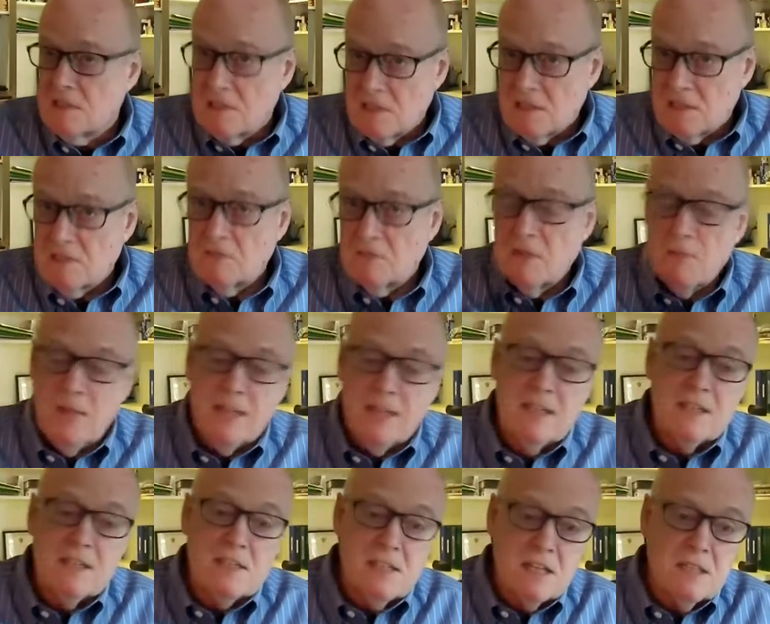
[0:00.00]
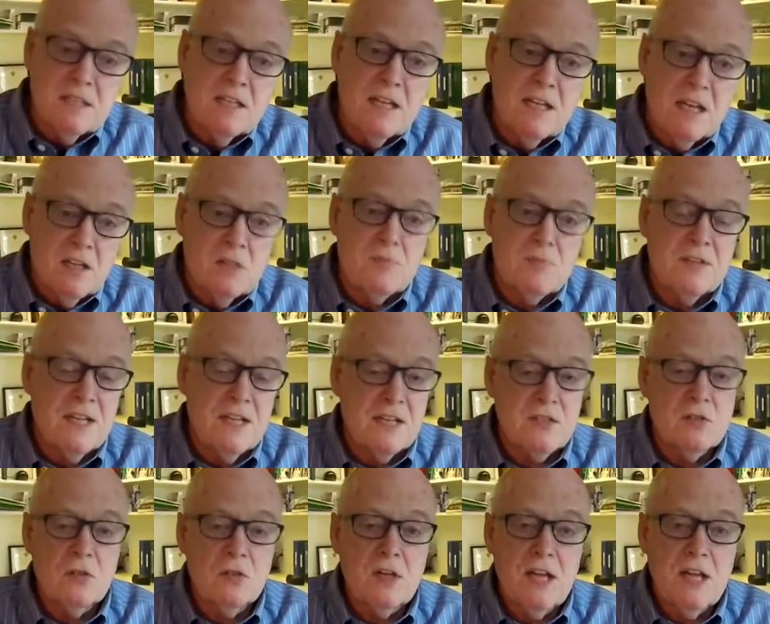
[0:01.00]
We may get sick together, but that's
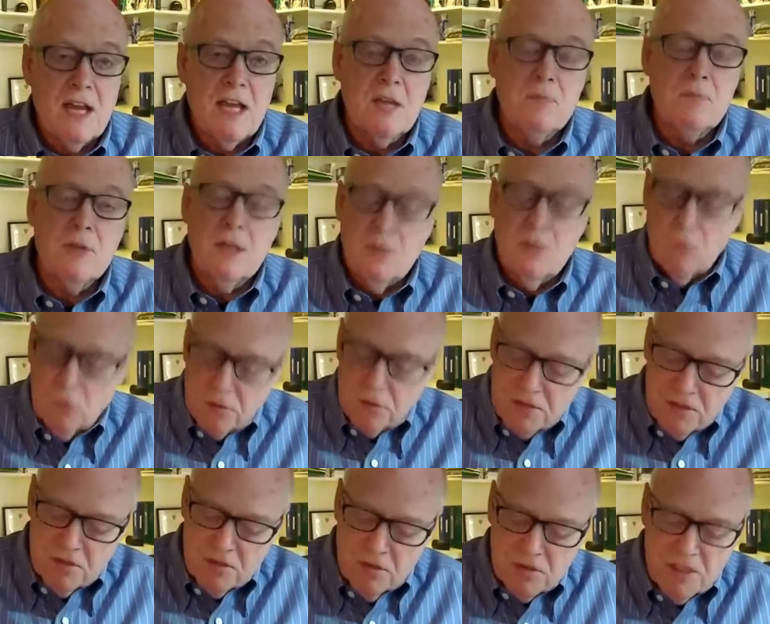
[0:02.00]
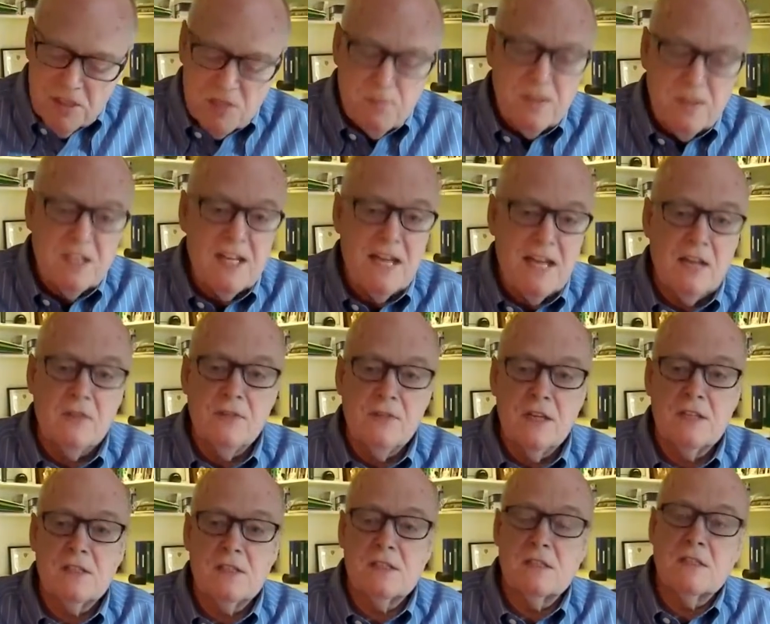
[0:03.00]
okay. But there'll just be 10 of
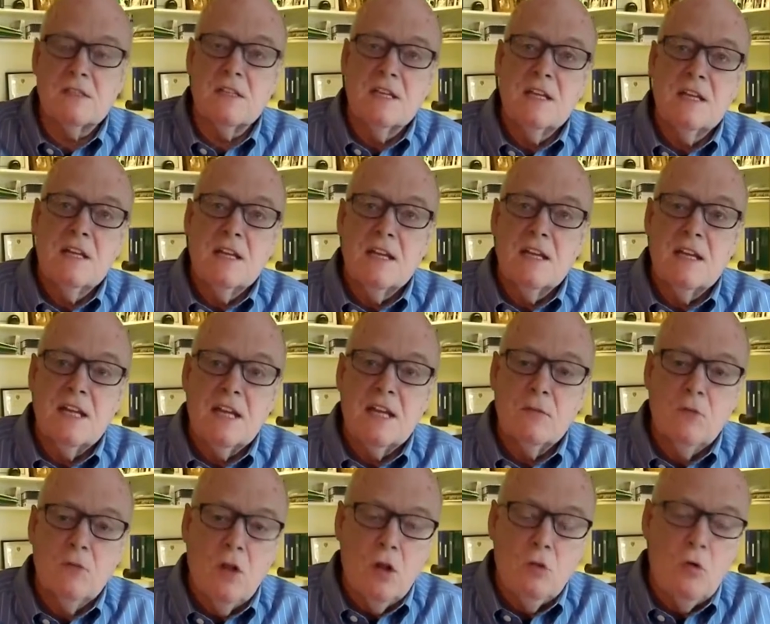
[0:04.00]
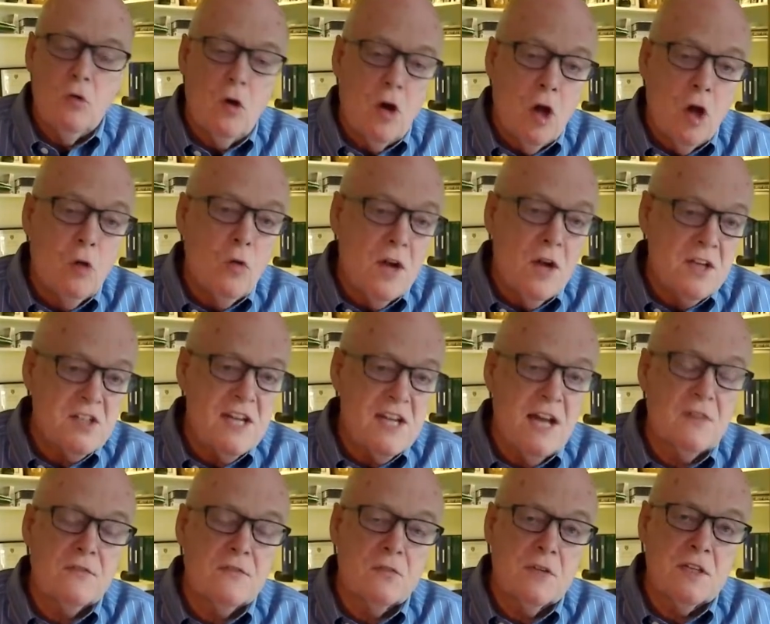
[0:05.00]
us, and we'll all watch
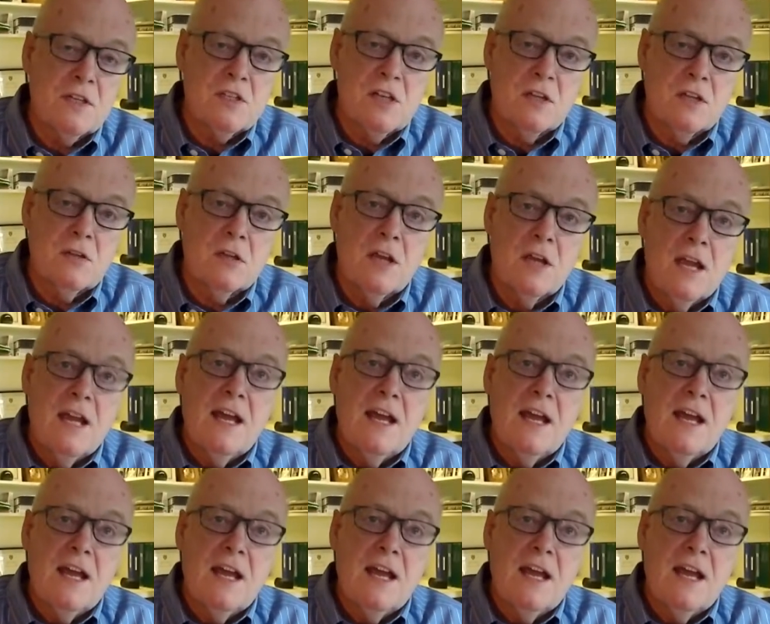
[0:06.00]
out for each other.